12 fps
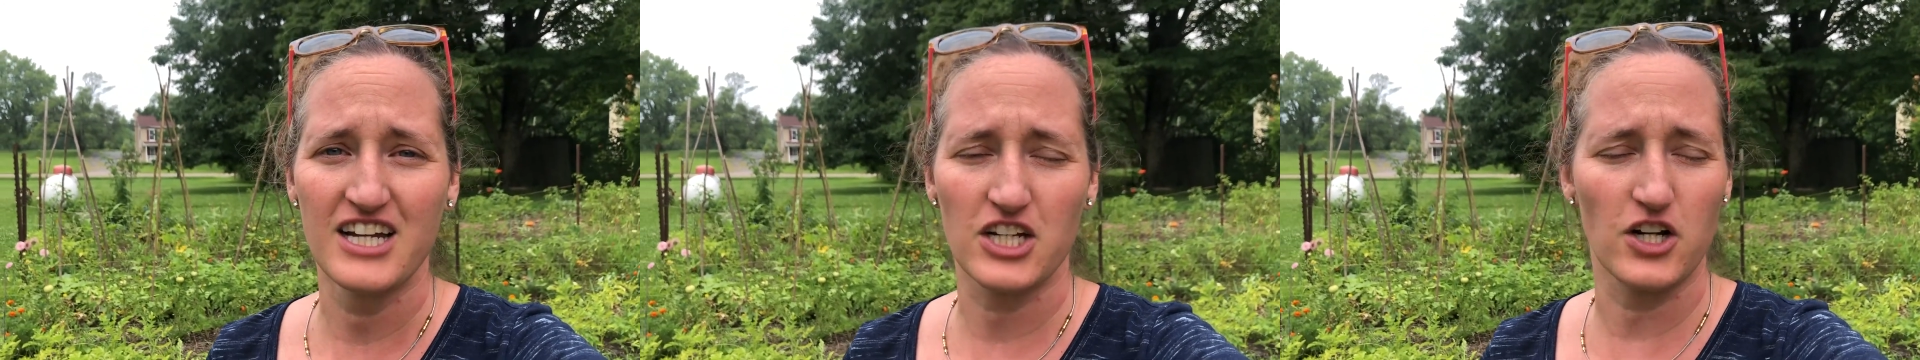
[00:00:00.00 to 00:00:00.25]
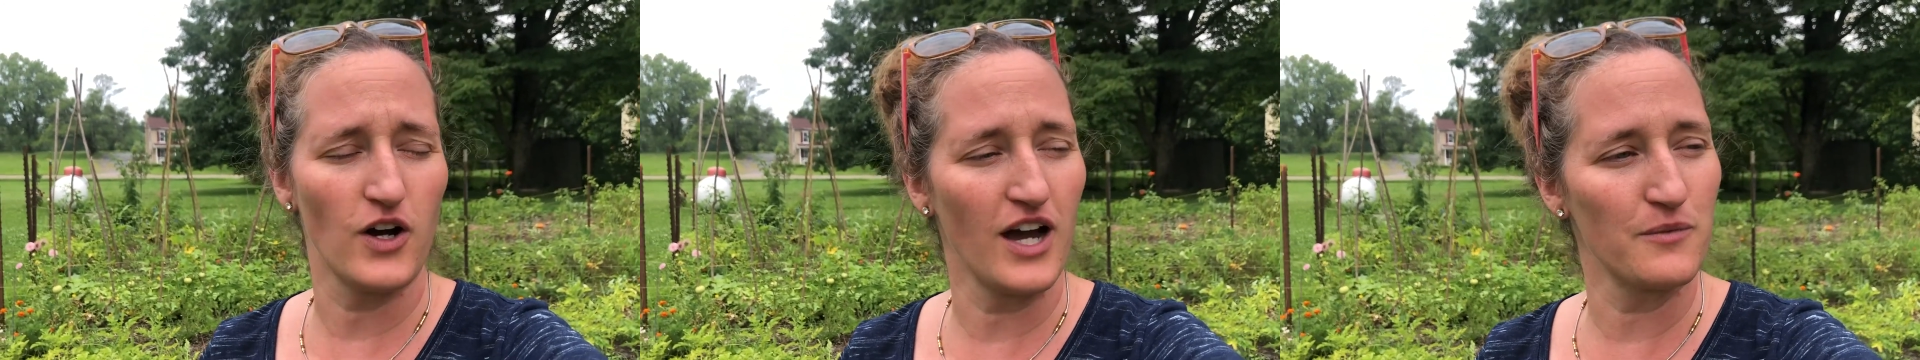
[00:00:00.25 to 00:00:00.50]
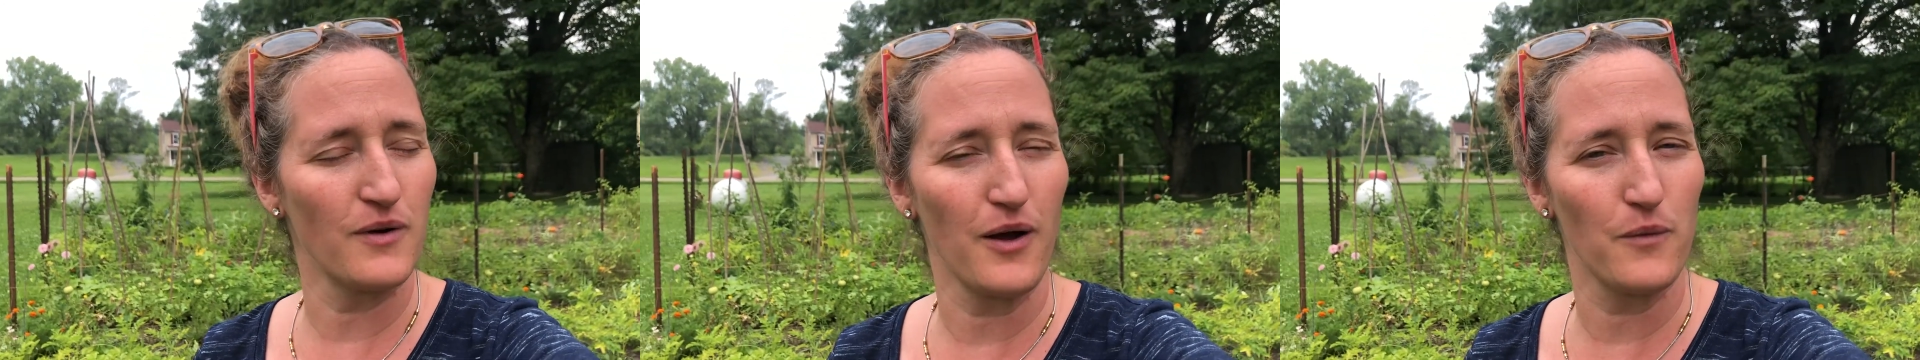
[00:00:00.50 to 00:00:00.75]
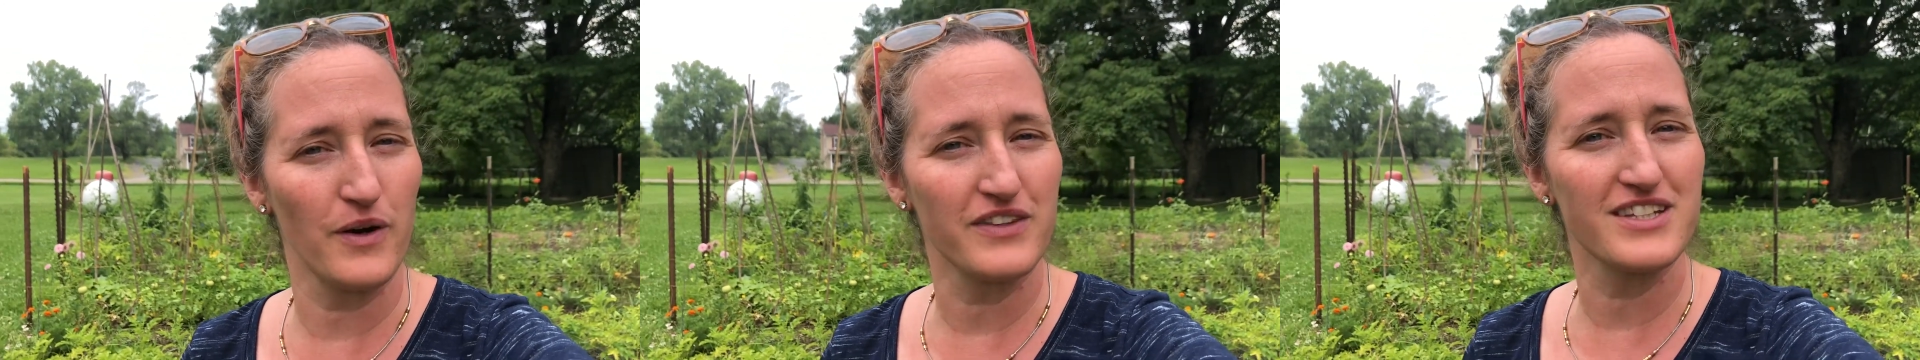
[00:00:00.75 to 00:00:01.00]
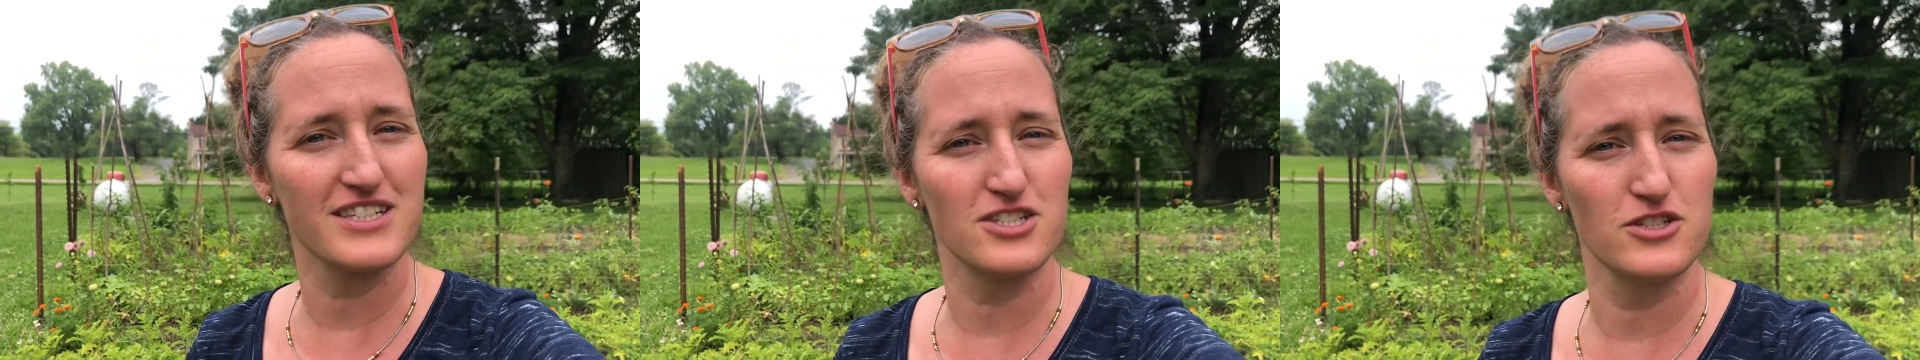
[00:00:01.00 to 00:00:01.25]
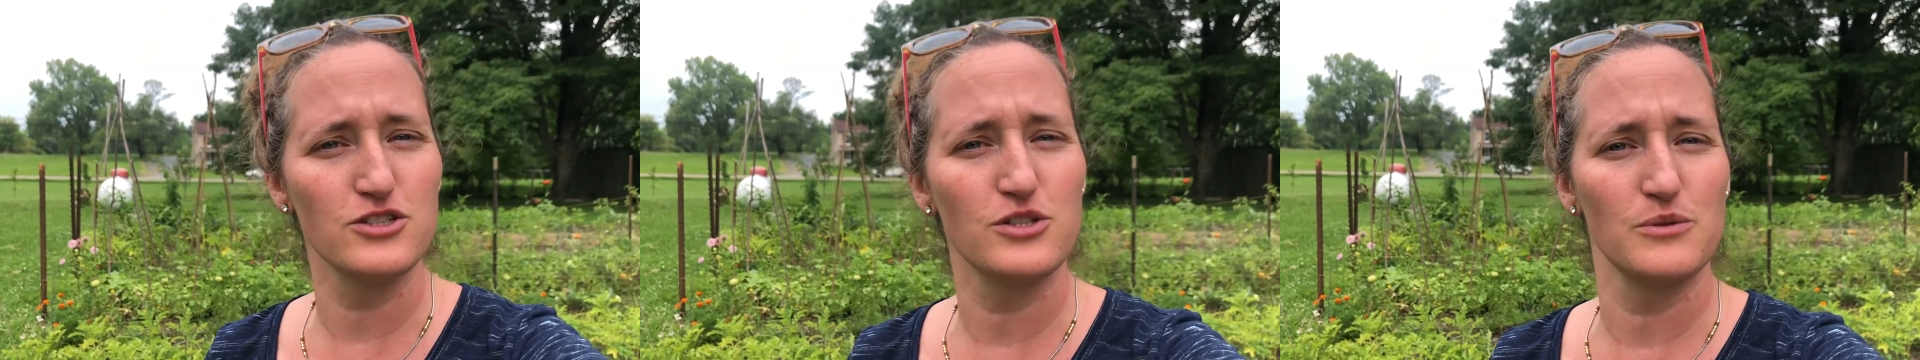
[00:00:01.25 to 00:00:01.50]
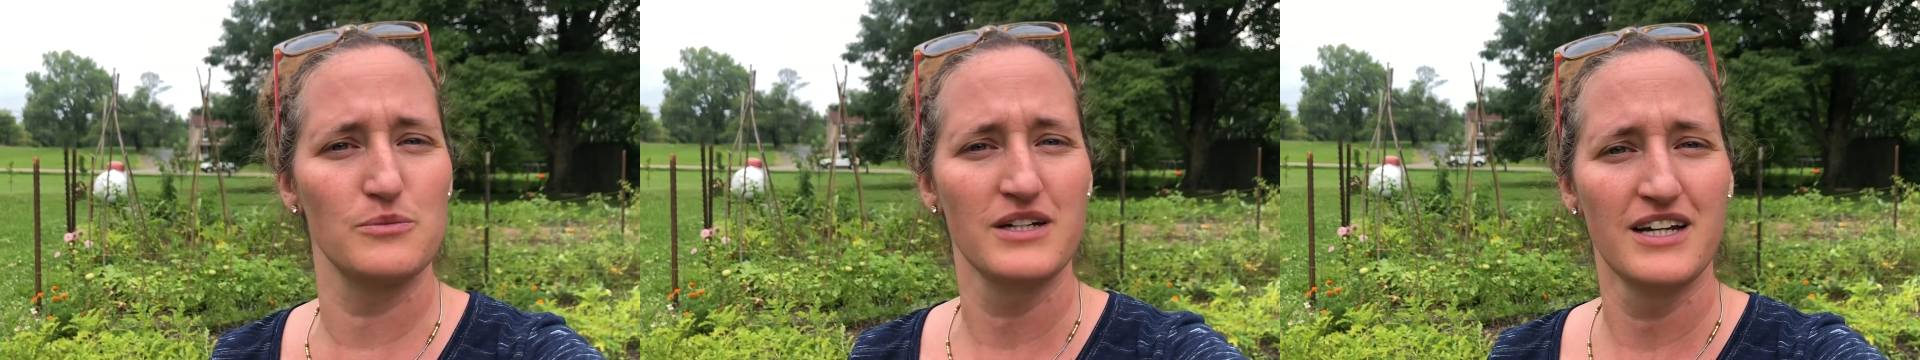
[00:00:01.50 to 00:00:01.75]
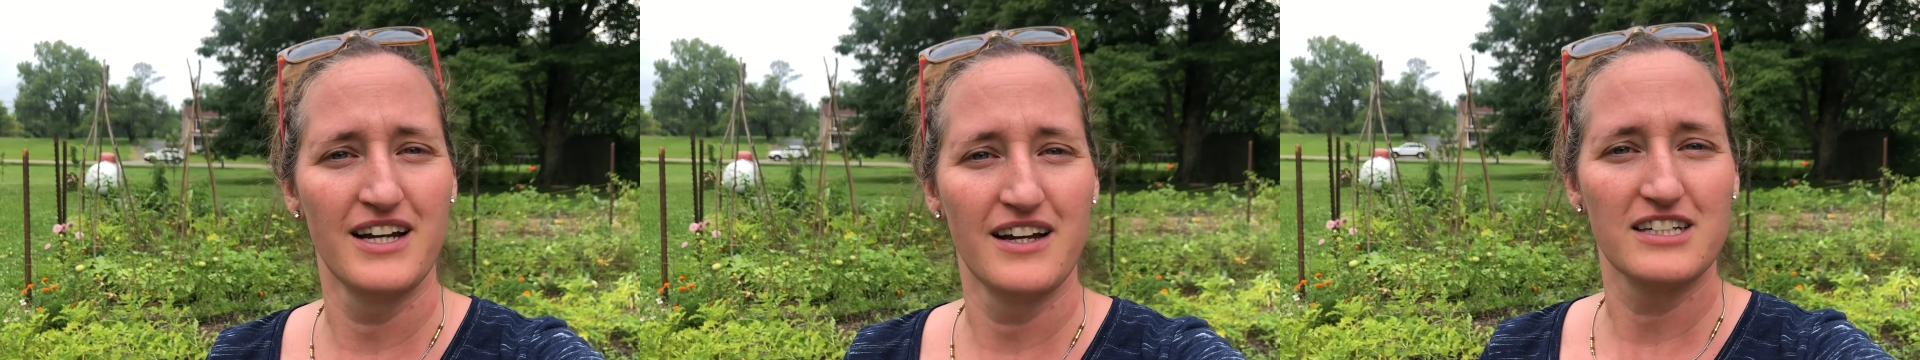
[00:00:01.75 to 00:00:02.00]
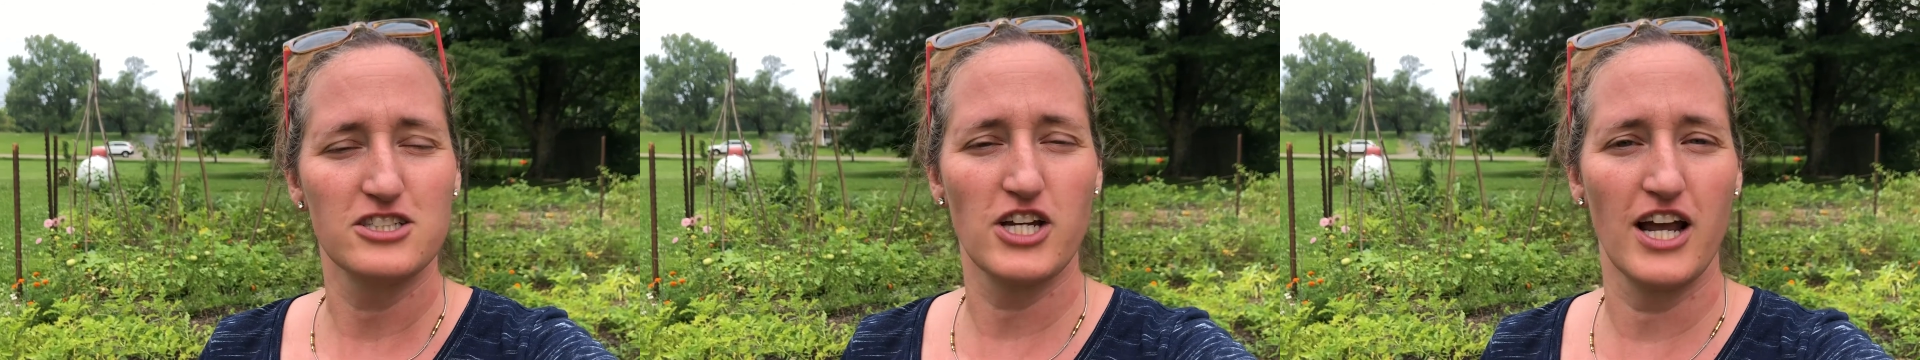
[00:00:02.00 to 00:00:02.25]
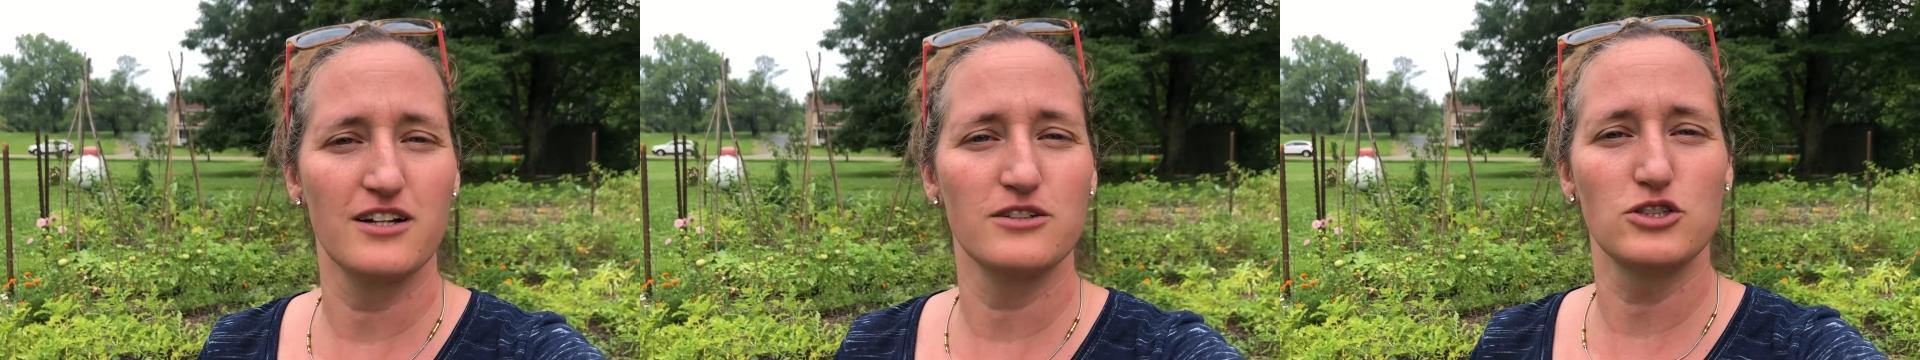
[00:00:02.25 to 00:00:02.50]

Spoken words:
You know, I want this YouTube channel